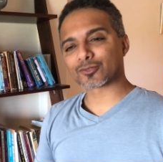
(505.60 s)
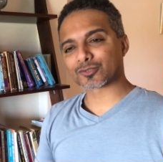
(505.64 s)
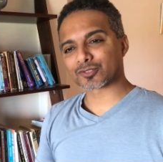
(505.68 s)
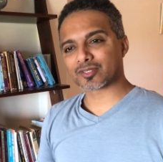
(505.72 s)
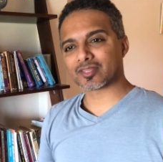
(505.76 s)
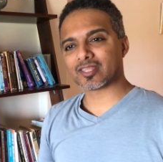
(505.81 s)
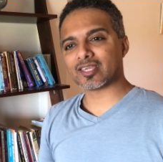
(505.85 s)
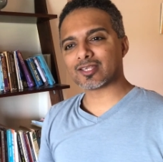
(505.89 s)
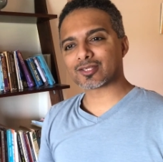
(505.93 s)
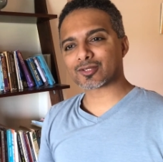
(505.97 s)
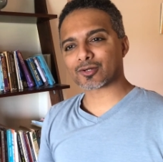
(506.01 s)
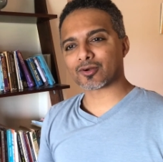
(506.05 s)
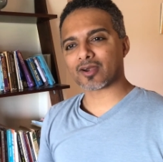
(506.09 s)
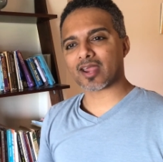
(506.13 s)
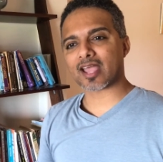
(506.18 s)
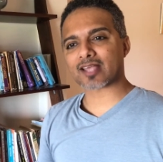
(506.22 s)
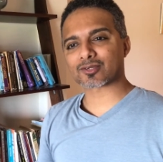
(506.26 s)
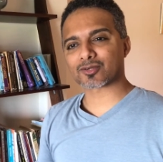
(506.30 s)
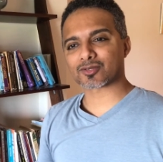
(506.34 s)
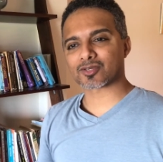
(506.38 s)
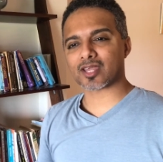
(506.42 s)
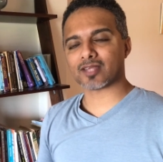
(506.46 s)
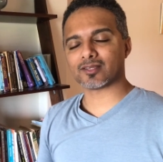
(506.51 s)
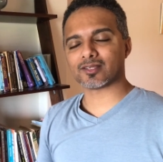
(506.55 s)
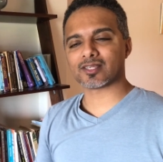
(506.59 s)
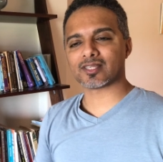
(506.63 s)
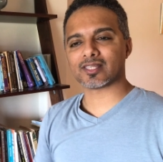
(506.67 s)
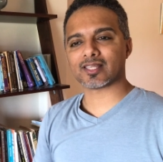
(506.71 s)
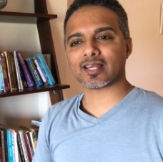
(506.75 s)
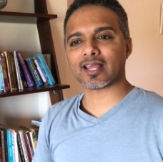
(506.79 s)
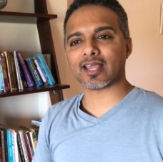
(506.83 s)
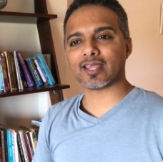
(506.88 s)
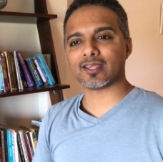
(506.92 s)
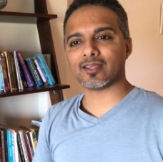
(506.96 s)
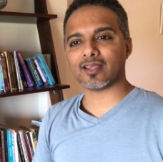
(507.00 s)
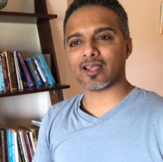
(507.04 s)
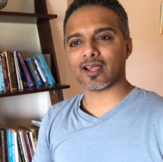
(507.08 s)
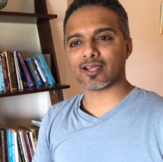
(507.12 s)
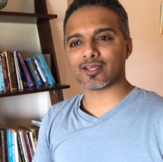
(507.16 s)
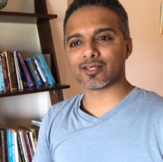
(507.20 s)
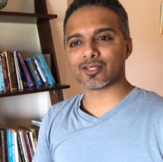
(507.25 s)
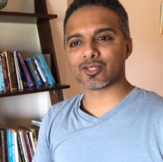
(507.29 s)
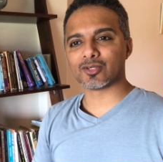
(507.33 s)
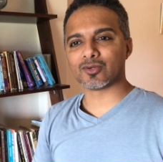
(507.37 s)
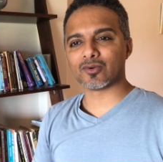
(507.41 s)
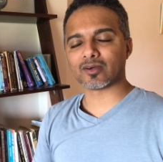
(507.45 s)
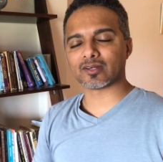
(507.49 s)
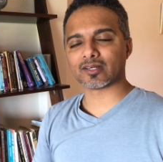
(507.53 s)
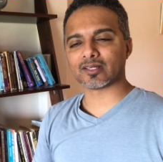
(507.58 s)
these are exercises that I
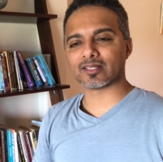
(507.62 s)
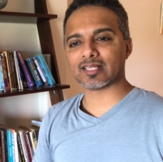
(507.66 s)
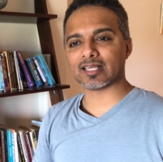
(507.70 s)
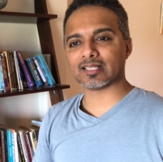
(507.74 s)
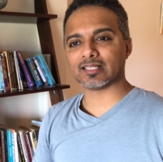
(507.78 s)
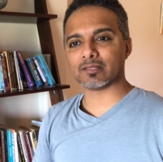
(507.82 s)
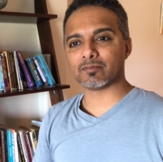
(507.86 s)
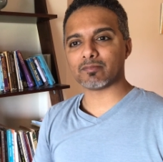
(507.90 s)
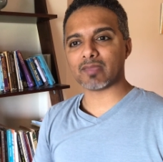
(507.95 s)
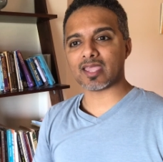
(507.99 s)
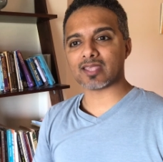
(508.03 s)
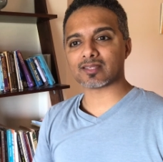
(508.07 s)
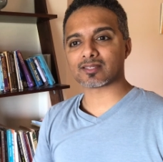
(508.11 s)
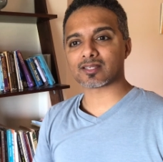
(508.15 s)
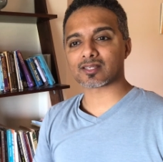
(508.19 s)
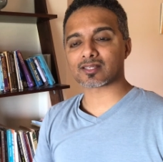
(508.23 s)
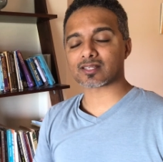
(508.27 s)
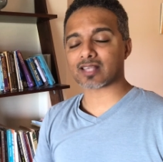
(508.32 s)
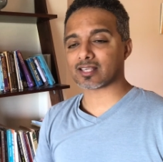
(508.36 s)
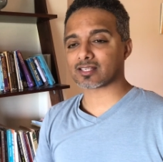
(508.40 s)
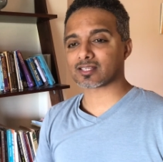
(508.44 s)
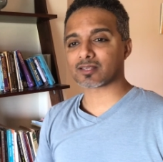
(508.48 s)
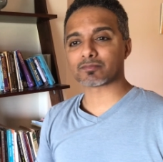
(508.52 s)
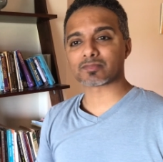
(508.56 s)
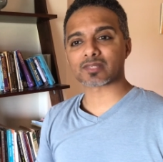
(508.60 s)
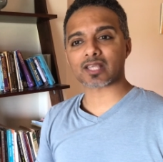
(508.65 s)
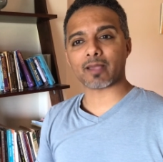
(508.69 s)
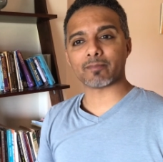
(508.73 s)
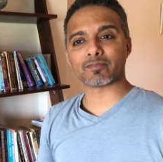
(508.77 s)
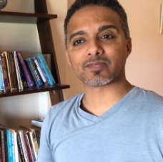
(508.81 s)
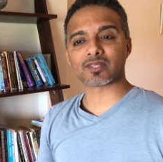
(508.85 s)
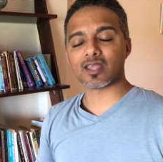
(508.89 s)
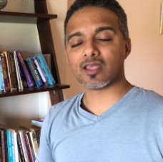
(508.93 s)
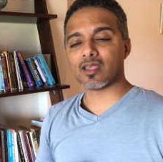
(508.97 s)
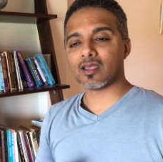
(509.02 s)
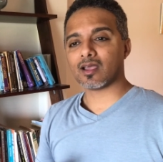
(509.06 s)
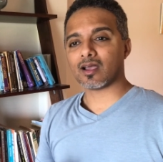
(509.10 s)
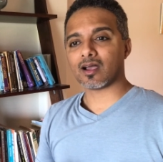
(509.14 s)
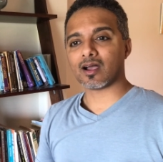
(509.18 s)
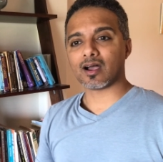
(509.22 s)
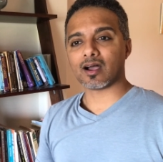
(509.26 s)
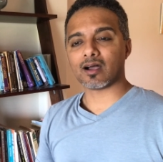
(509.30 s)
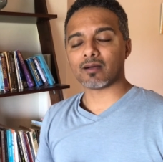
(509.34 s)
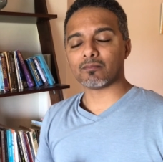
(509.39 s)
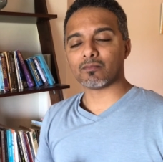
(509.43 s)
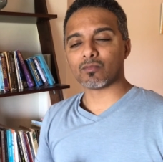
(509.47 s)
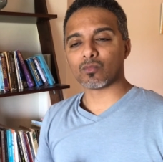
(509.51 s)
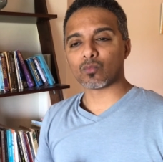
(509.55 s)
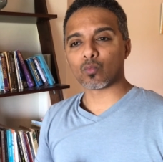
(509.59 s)
do on a daily basis. I sometimes
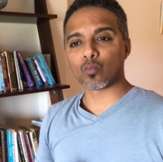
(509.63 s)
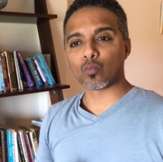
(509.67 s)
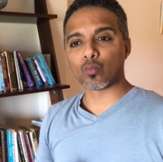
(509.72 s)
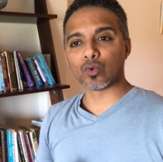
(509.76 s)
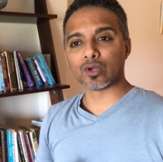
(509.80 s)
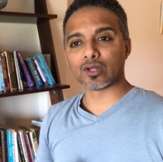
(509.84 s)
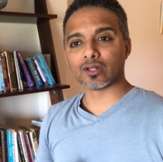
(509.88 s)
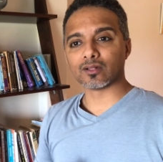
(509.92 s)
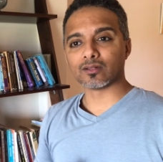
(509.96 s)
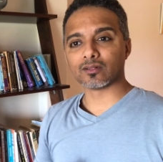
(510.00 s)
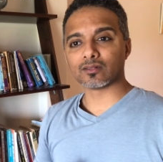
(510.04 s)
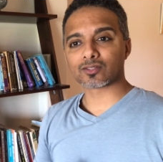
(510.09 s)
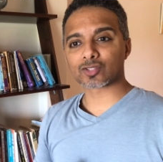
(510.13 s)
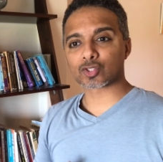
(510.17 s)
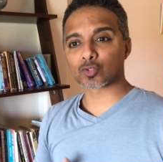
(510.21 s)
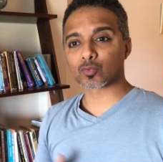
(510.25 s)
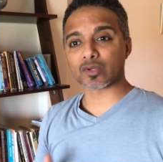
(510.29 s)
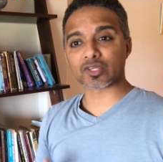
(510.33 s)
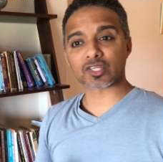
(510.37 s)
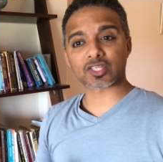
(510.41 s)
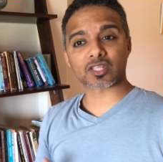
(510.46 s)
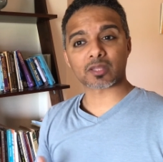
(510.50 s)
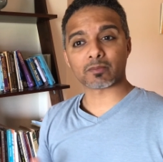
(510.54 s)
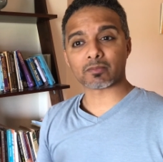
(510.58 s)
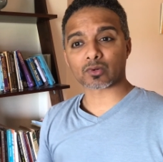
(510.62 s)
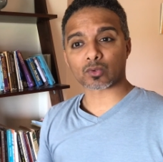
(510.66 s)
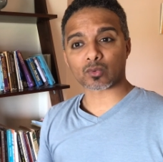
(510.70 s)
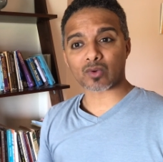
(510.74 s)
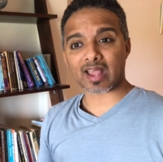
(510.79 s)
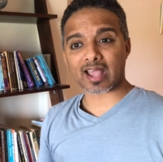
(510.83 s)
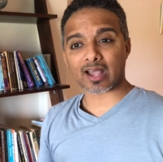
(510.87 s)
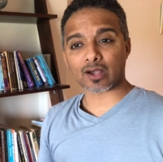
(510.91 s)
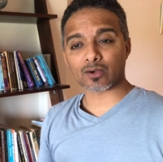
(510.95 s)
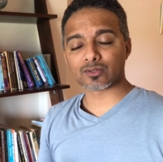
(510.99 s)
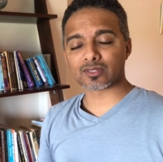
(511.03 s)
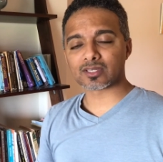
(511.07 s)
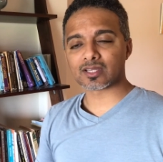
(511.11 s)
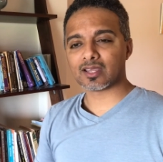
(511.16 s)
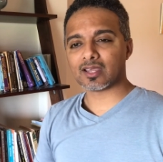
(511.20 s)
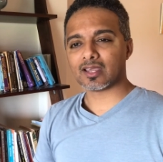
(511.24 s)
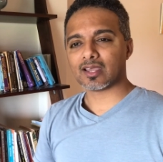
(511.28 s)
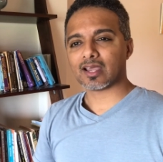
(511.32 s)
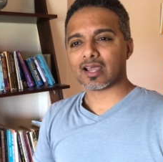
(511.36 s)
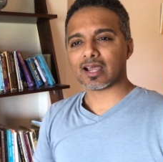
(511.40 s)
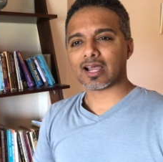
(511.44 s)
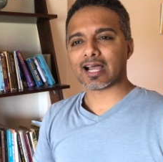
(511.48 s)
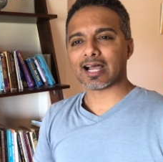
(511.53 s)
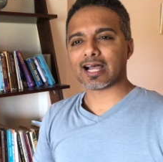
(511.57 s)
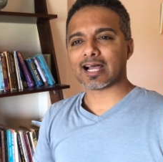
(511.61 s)
will switch them around,
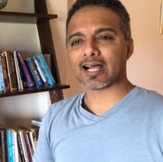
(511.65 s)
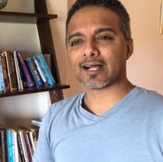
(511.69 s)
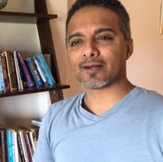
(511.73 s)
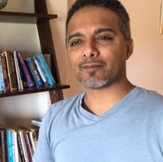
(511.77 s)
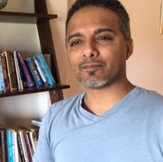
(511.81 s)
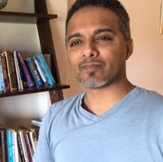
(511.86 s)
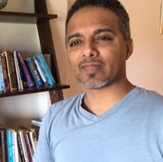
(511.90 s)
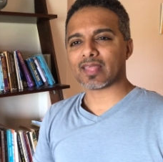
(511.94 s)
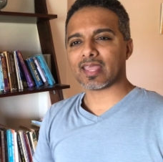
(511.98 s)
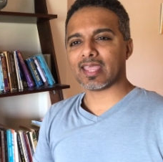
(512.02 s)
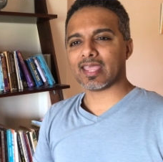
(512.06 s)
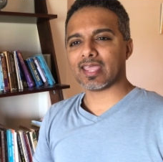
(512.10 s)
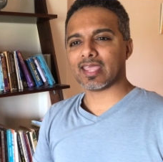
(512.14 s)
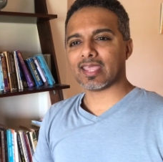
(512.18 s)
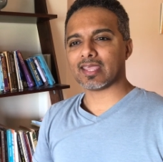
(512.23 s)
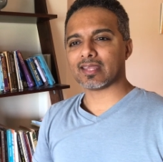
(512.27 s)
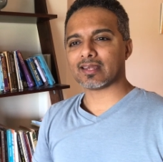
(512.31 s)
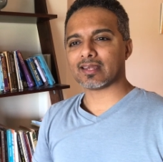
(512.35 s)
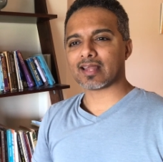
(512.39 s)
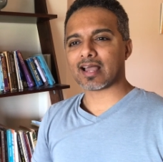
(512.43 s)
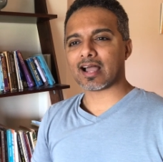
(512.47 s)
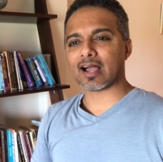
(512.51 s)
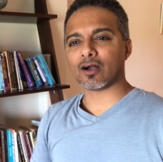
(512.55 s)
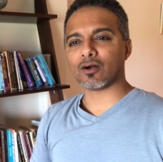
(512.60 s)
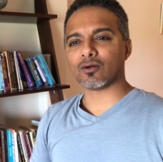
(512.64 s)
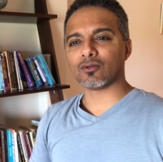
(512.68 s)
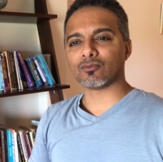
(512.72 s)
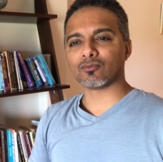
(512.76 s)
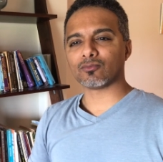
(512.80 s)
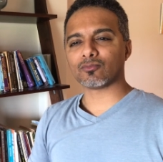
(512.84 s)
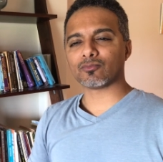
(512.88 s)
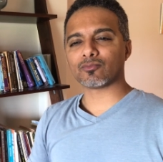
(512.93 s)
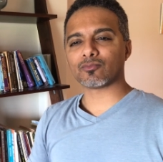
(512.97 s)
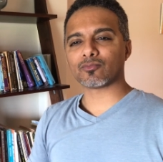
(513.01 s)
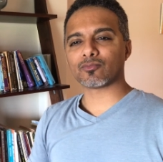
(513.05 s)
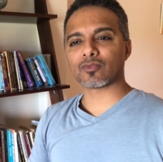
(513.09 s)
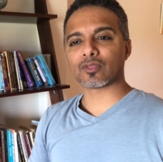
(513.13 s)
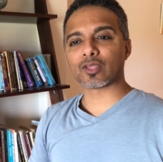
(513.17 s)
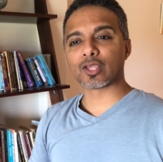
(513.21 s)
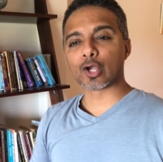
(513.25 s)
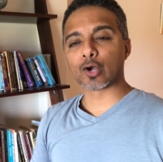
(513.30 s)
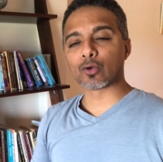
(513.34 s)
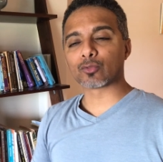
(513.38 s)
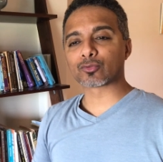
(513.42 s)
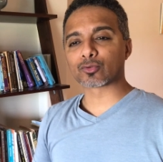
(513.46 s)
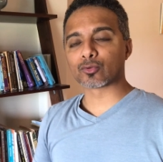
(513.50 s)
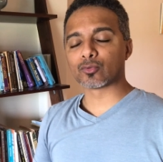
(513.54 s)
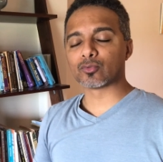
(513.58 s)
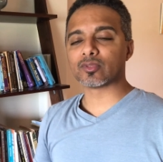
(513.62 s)
and I'll go
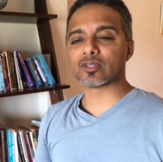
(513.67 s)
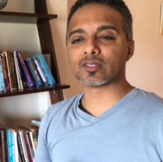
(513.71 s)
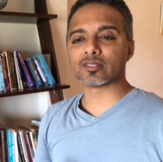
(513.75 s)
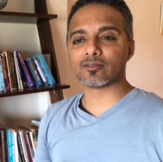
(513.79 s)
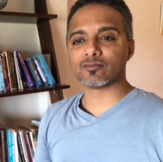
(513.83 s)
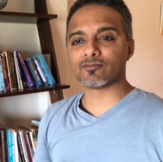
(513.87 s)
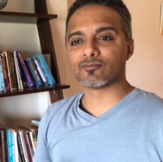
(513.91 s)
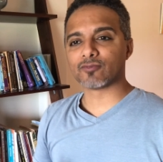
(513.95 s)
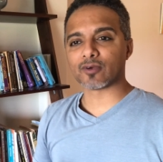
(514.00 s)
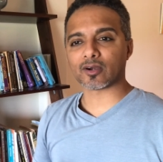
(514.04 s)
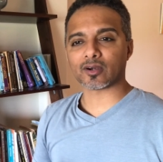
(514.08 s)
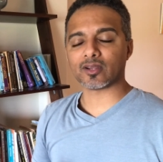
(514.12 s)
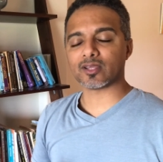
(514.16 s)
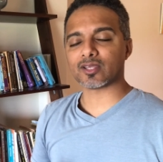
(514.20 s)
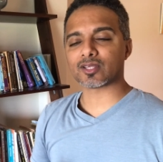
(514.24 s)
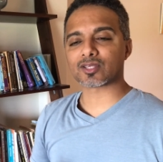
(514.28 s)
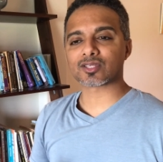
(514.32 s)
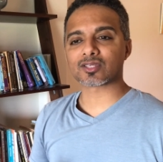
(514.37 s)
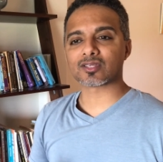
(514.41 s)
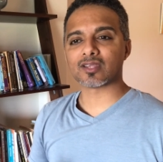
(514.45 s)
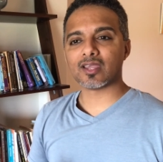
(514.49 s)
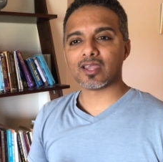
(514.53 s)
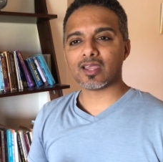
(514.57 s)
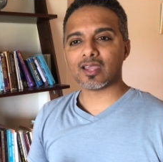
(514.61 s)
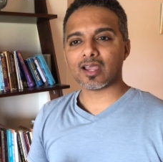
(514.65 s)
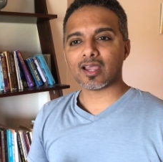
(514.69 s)
through the various